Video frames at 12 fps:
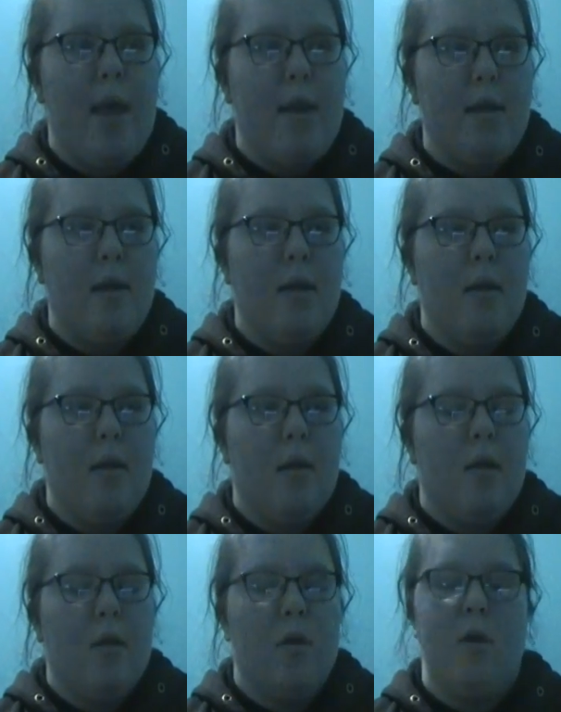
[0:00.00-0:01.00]
been,
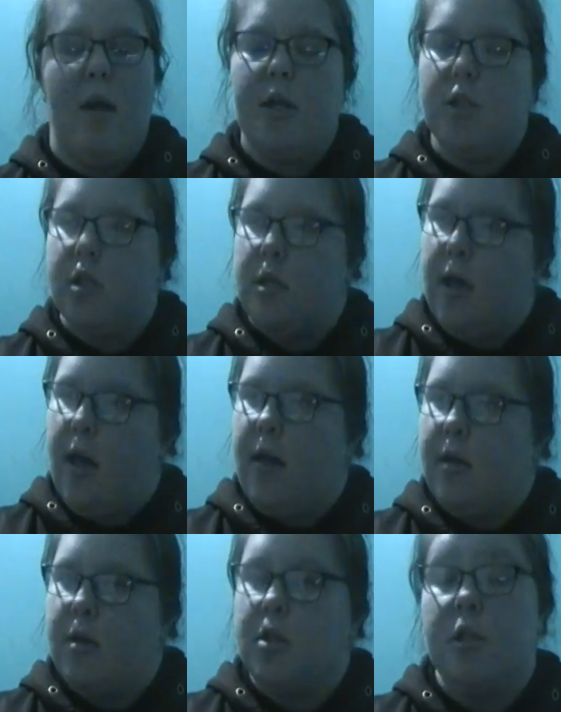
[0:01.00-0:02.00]
or has she
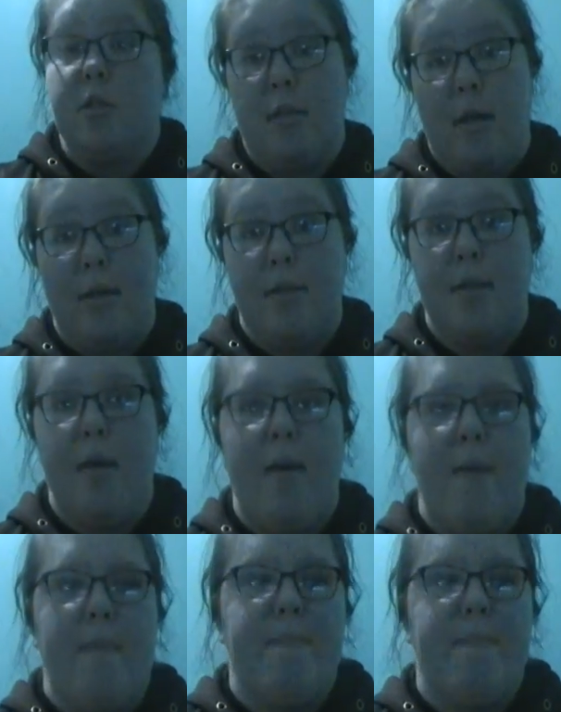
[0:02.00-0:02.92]
not? She has not.